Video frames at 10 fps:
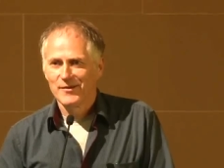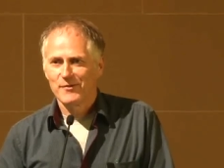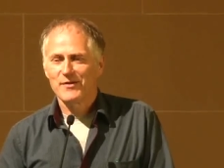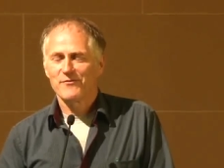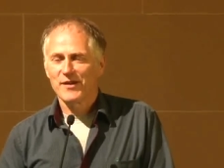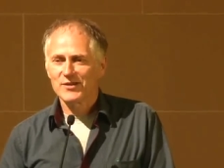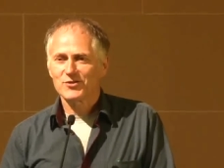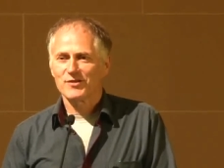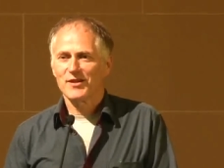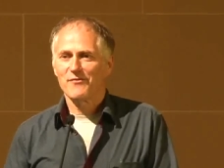We
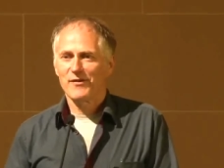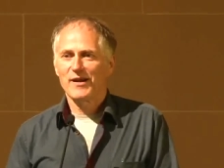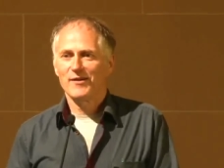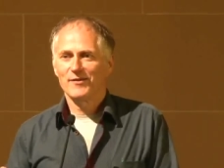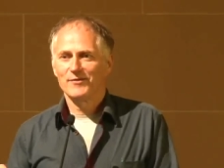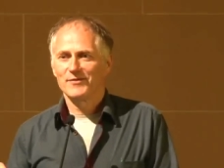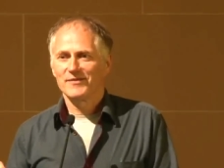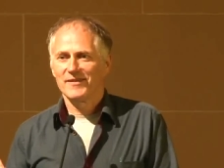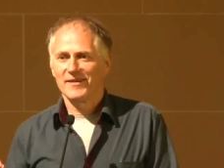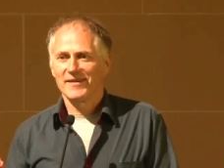eventually found,
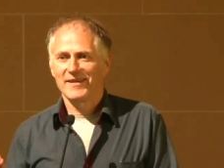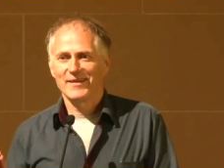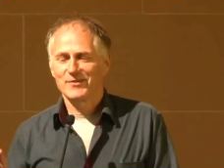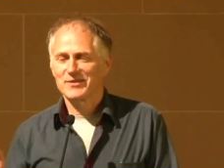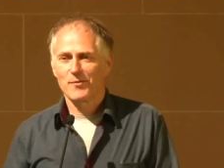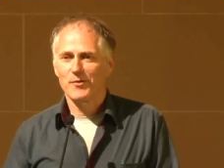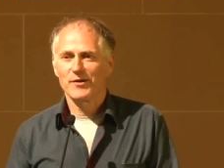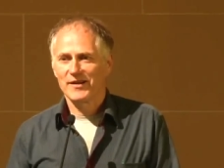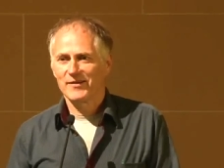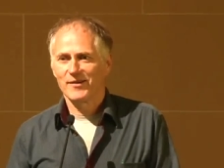uh, you know, somewhere
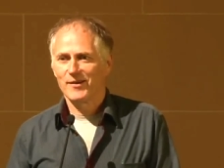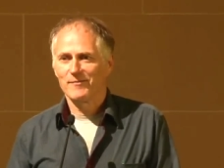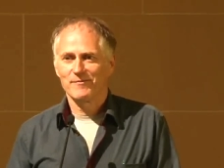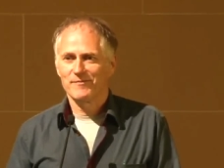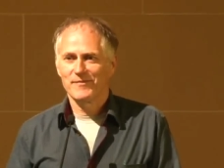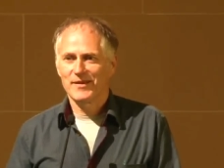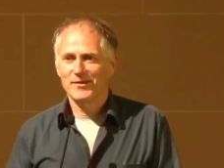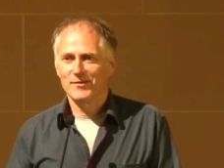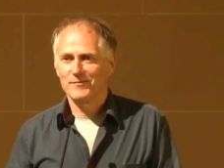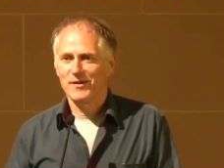in our, you
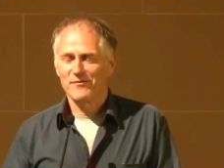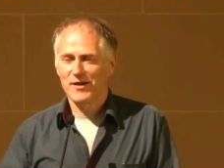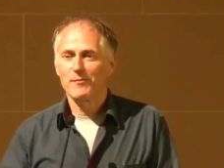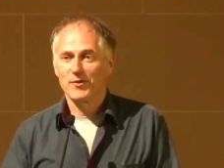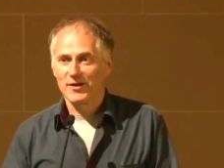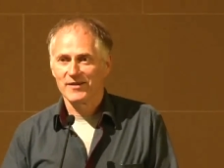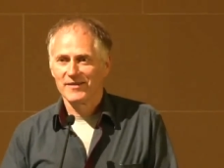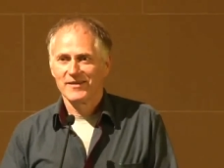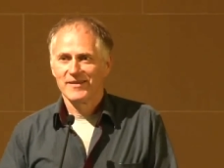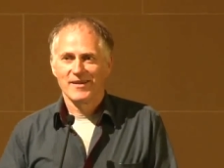know, ephemera,
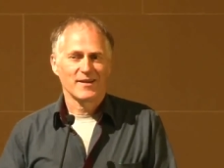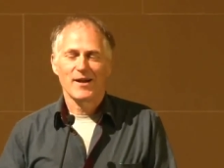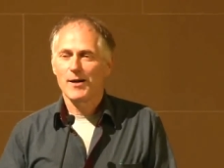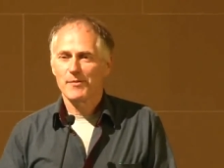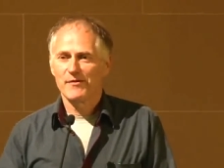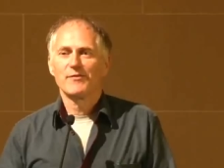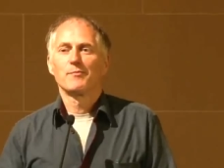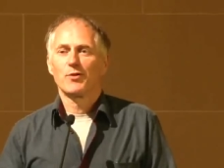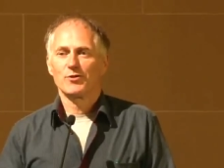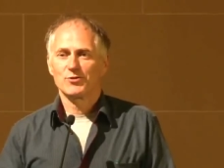a copy of a
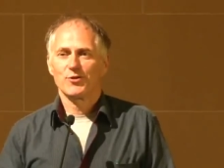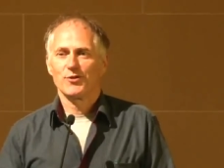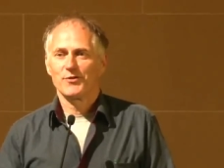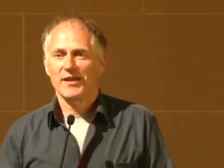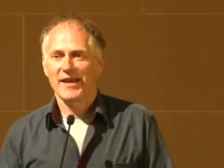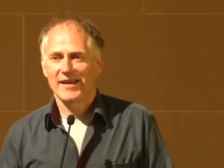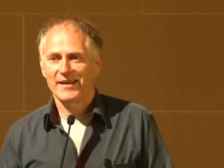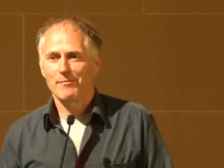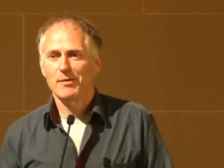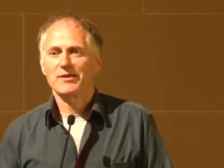brochure that had
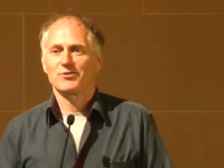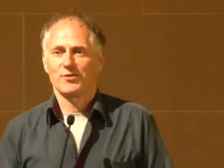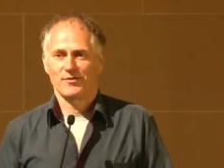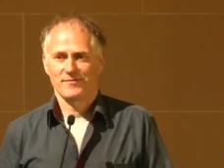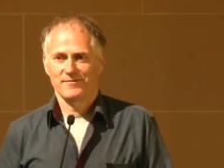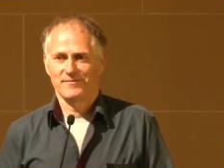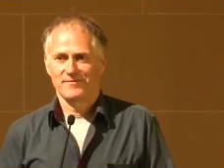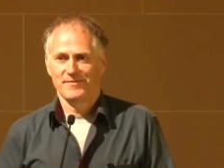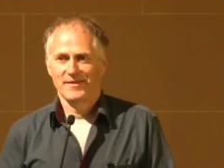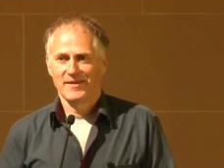a picture.
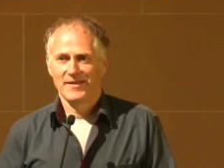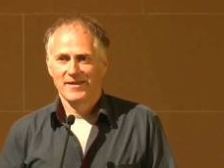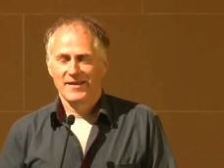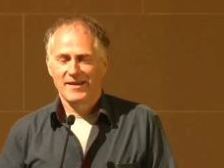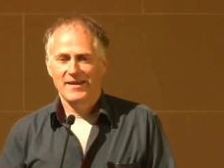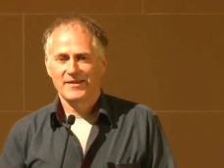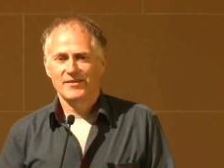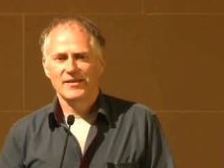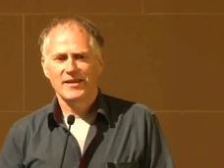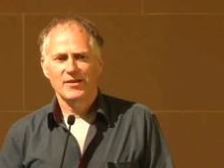
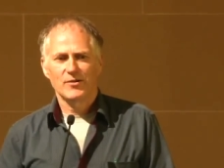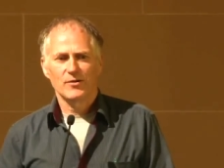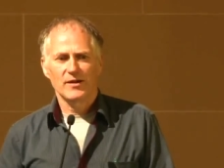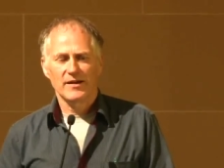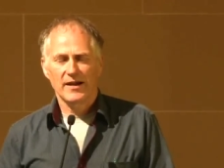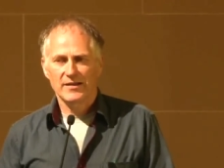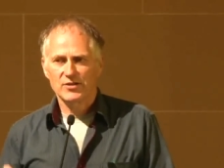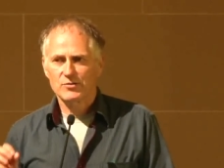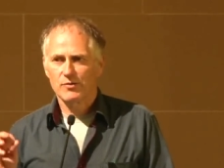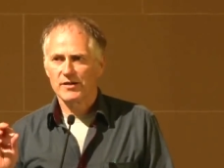And, you know, I
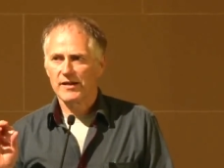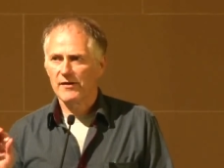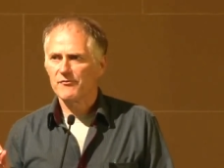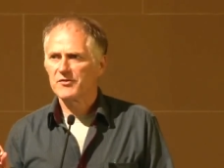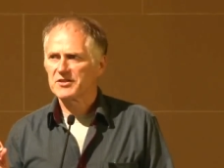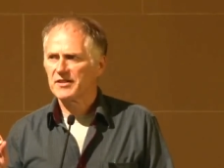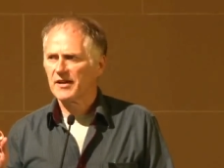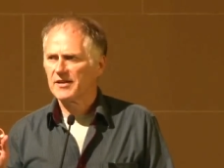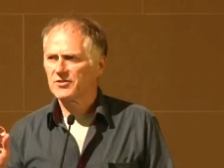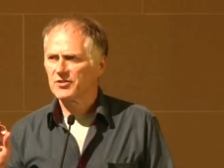just want to
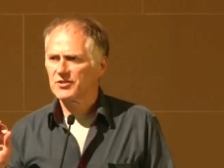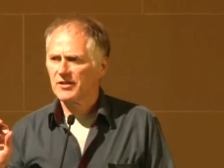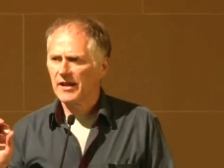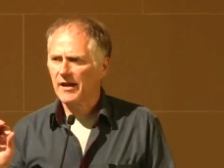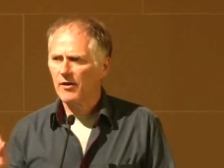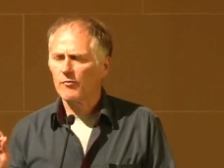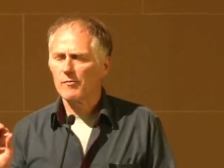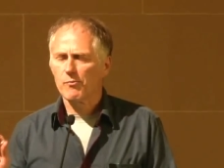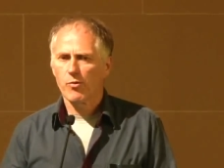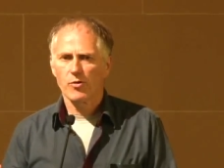emphasize just how
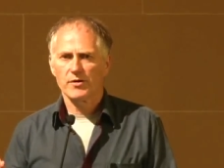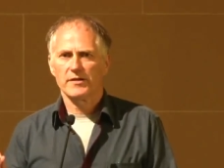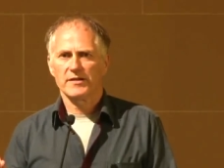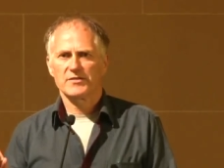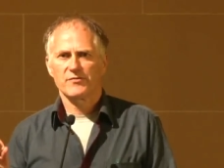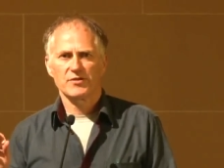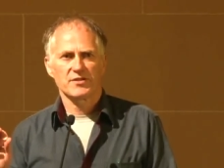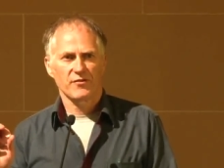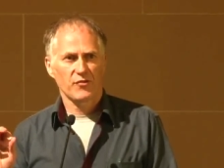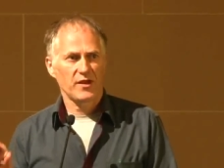important it is for us
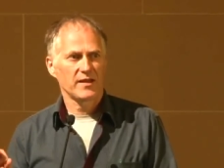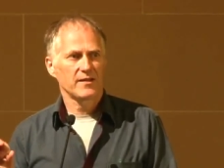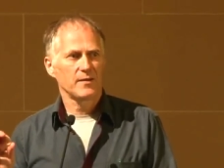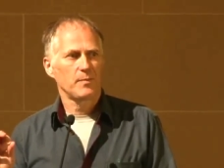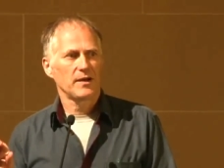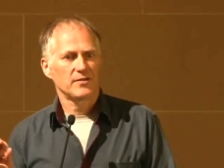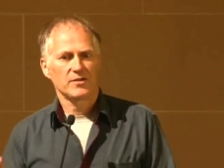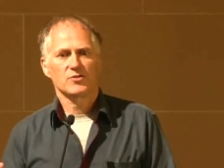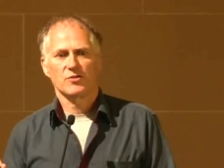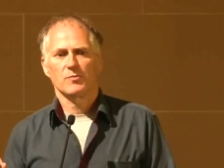to think about
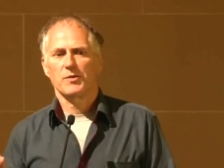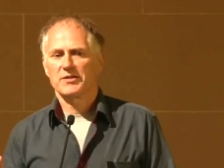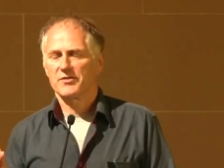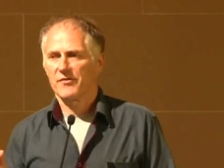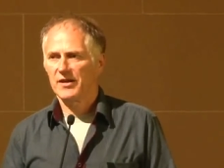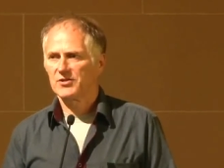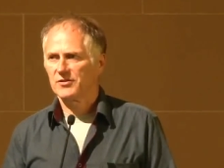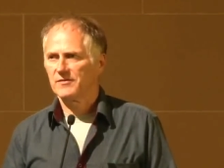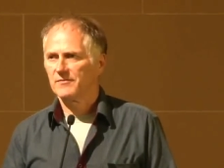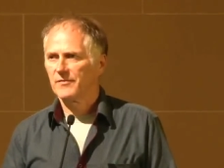digital preservation